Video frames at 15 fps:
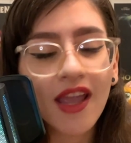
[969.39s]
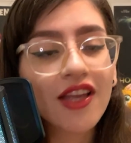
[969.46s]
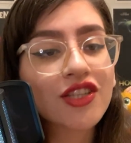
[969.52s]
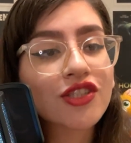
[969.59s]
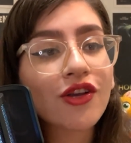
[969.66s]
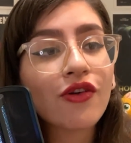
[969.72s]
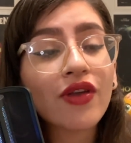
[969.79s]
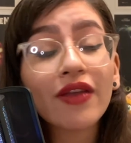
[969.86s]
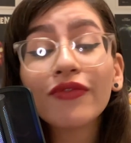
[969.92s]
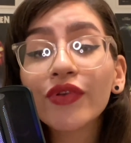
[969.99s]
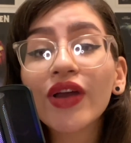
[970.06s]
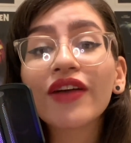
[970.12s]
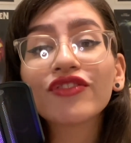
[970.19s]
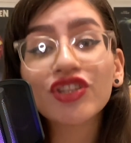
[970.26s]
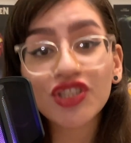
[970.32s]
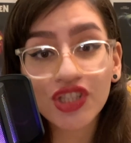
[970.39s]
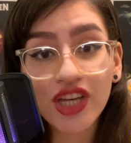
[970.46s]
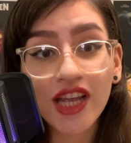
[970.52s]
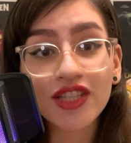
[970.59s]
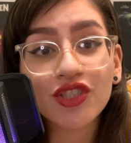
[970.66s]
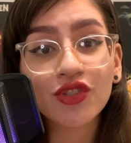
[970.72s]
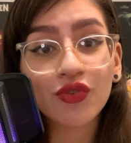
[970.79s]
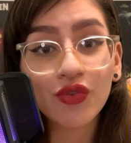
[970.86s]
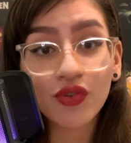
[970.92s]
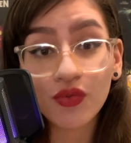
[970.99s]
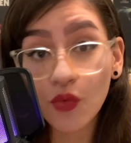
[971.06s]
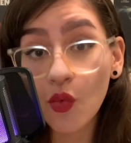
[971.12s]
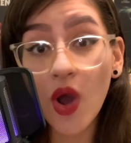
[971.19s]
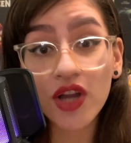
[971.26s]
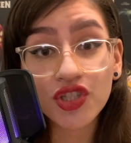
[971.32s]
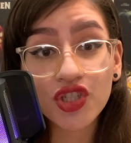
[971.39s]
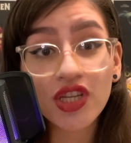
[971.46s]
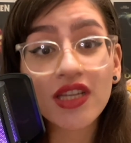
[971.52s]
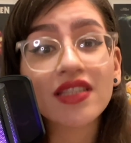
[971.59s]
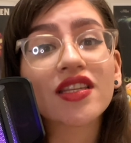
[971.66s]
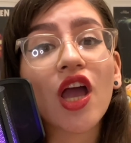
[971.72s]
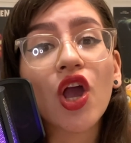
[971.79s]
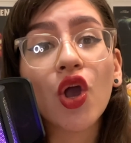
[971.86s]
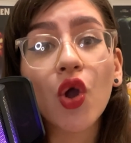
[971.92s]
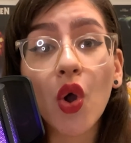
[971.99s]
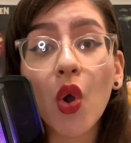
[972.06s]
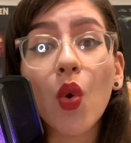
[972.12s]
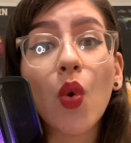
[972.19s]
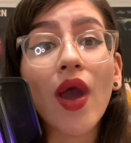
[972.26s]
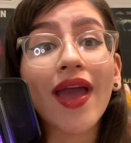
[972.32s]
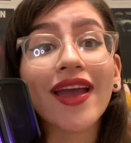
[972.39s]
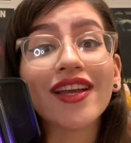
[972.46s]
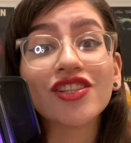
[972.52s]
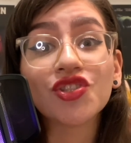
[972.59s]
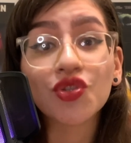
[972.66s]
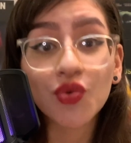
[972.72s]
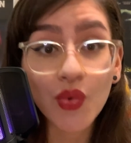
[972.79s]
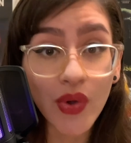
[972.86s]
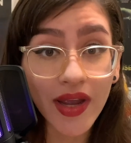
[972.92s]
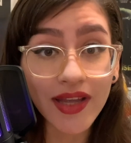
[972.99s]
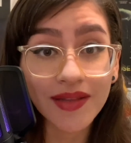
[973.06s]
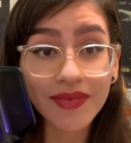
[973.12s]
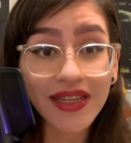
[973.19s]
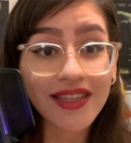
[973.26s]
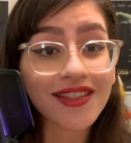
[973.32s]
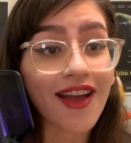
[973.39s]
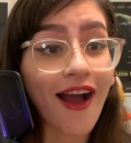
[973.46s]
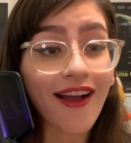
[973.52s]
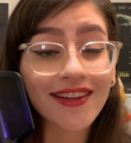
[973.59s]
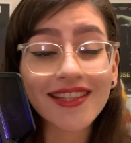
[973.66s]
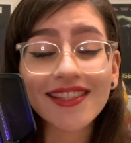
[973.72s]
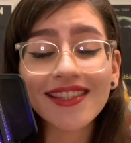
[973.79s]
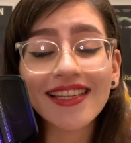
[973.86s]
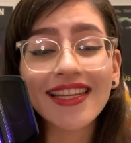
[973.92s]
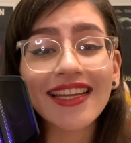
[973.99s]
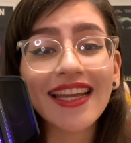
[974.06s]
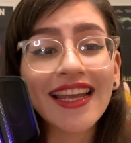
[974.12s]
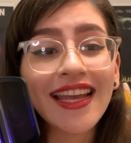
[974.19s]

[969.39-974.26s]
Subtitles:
So if you have the chance to watch this, go and do it, because honestly,